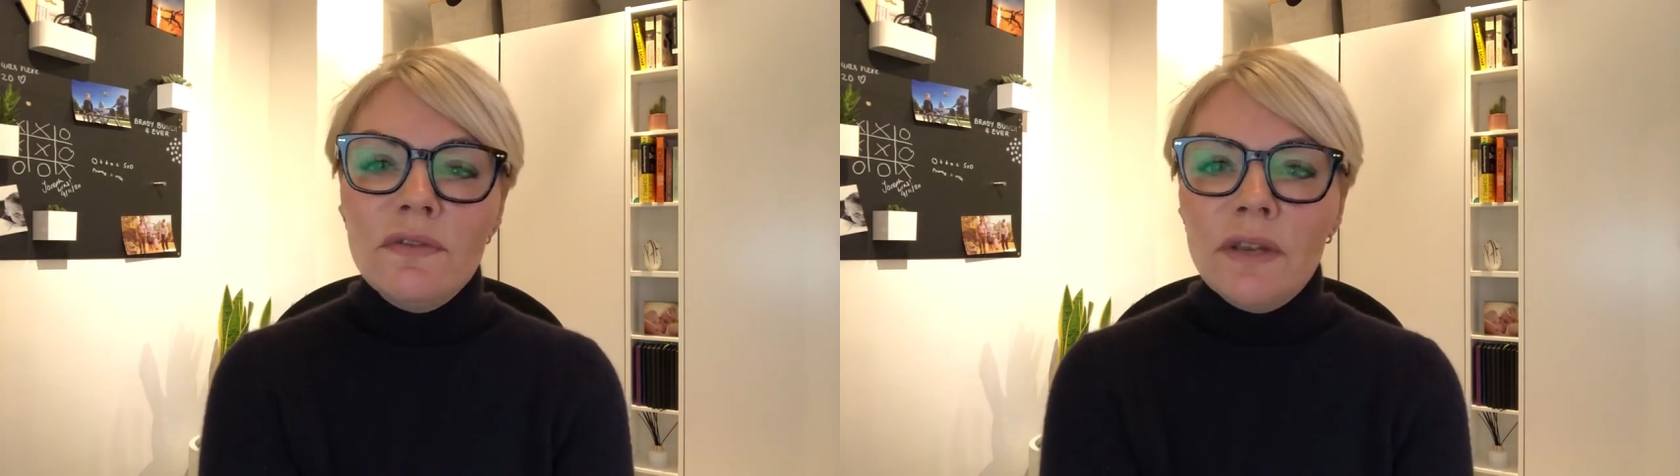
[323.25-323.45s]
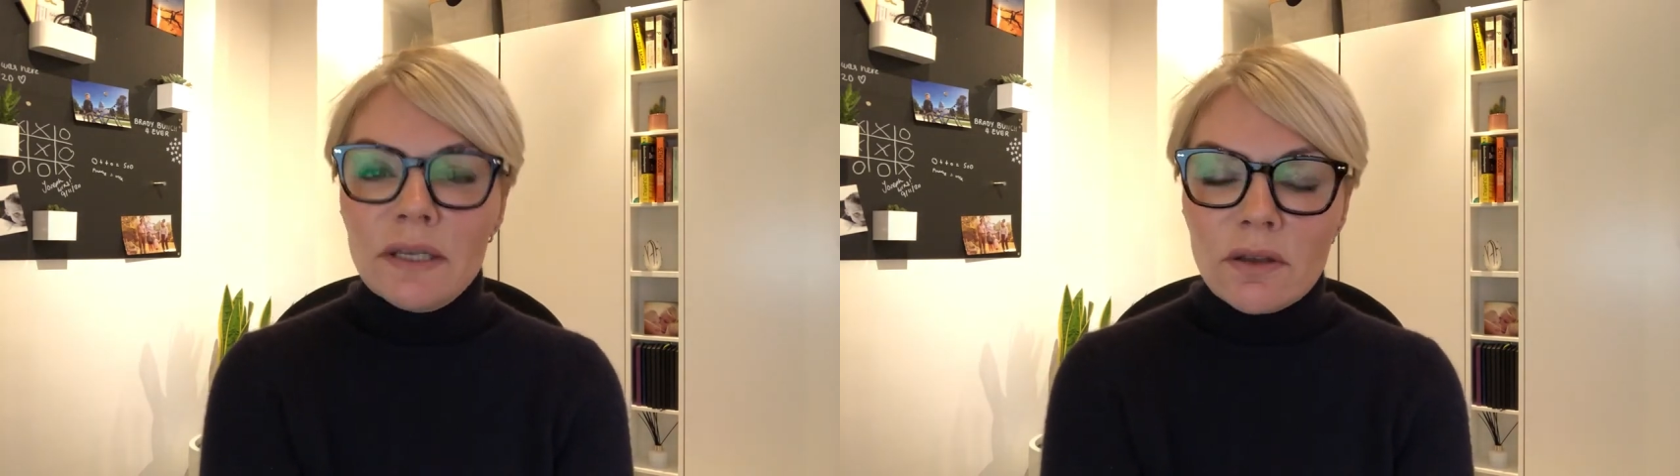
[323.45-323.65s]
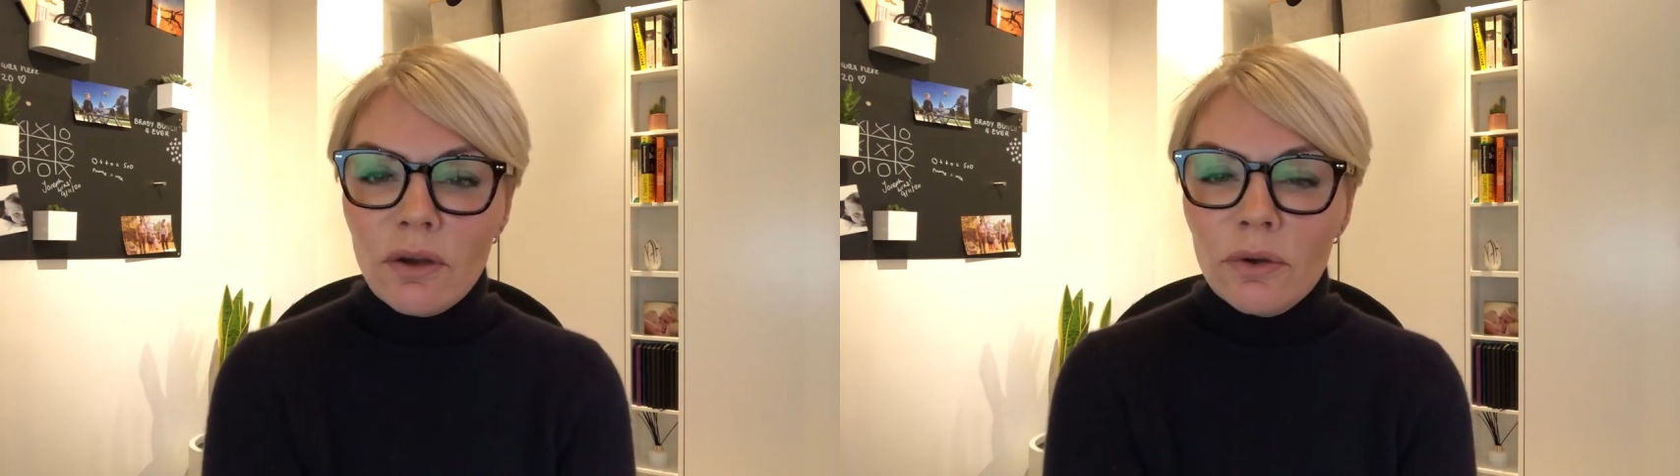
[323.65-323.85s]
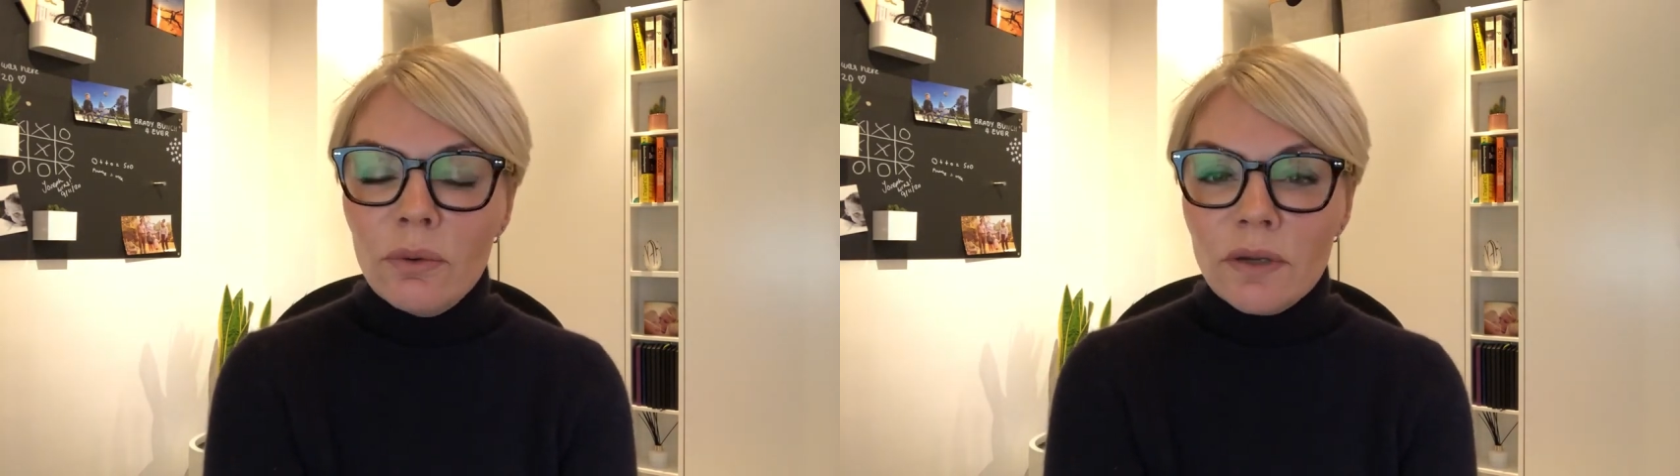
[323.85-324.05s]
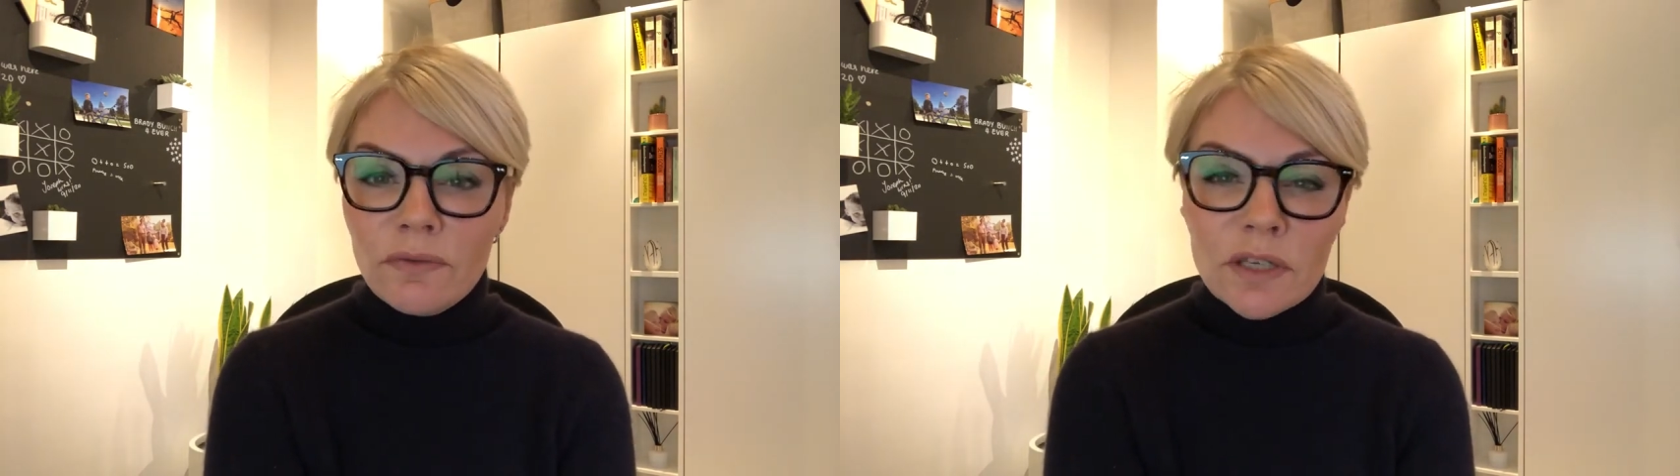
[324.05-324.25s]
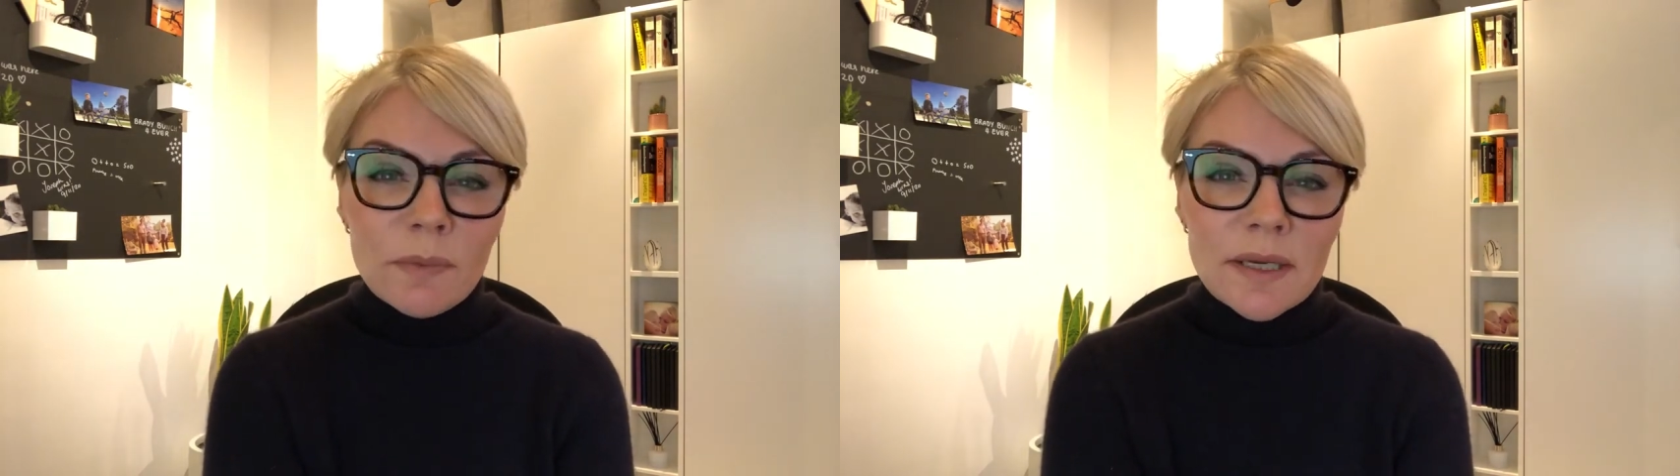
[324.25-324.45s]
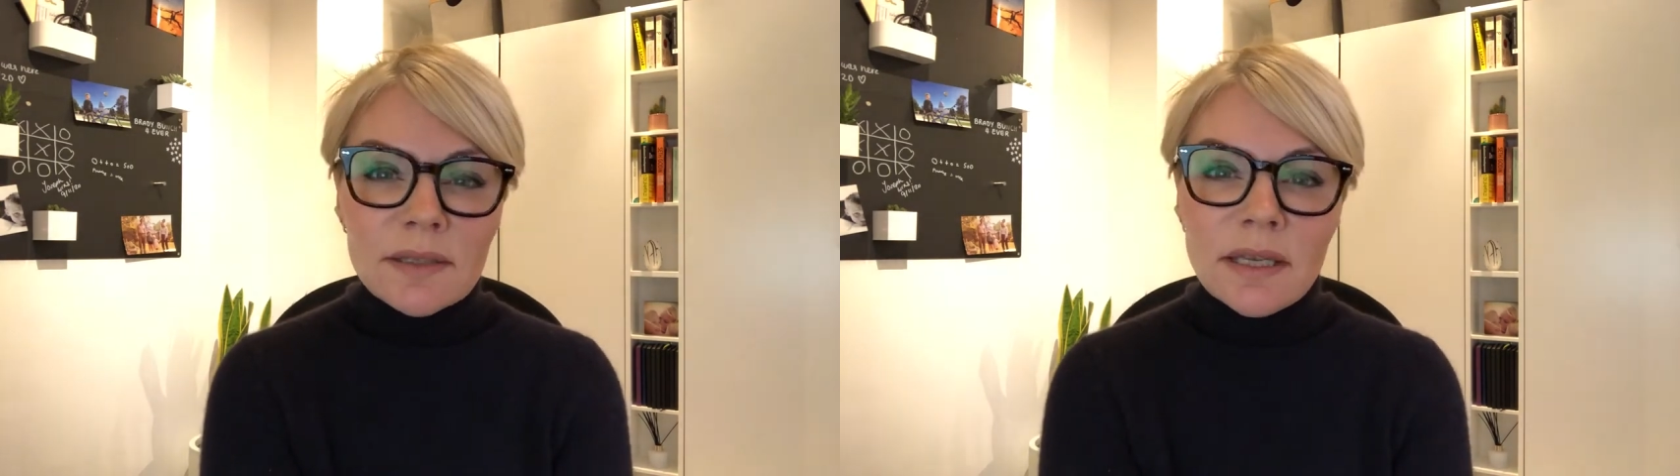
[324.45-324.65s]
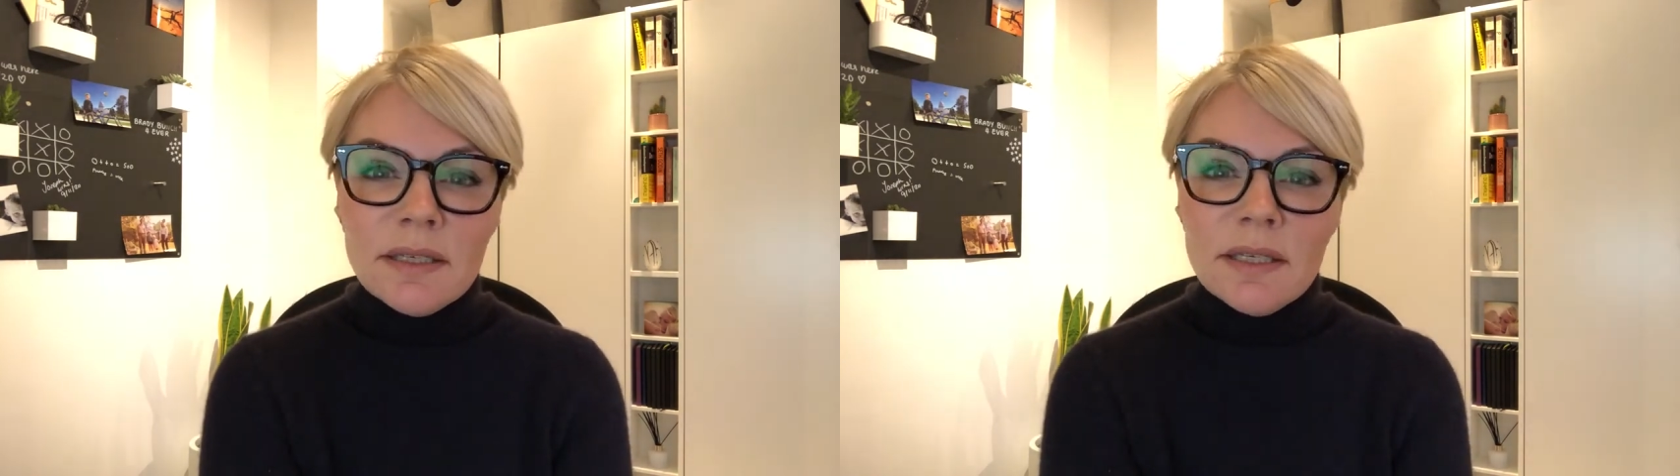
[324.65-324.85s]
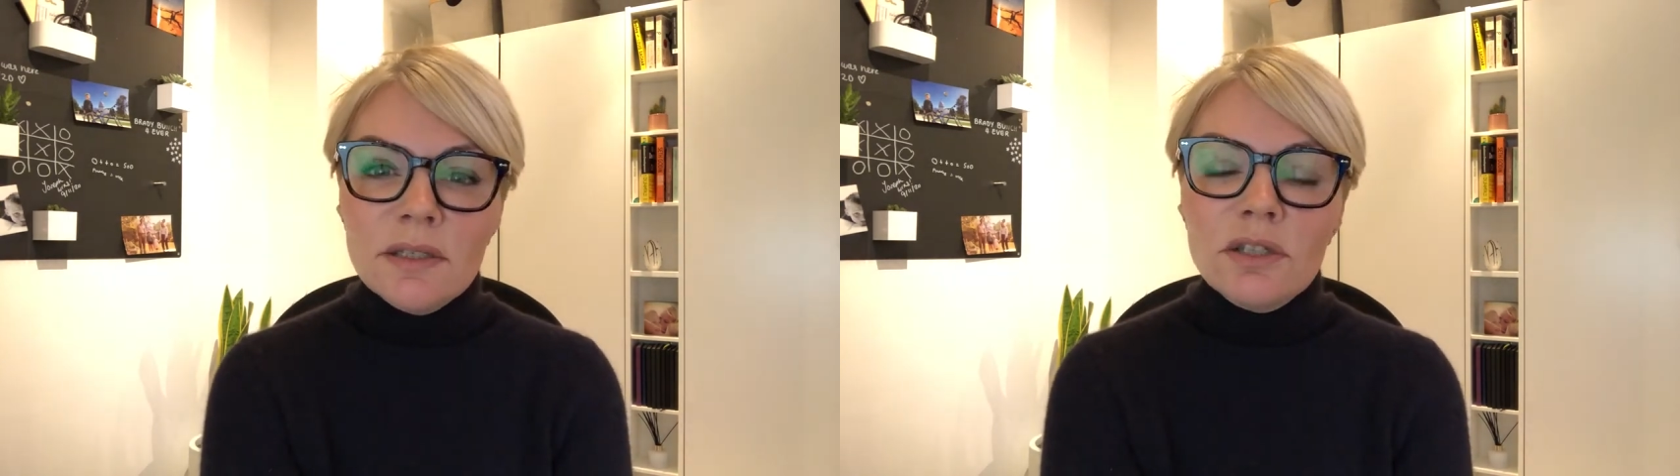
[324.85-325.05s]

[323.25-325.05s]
figures are calling for it to be extended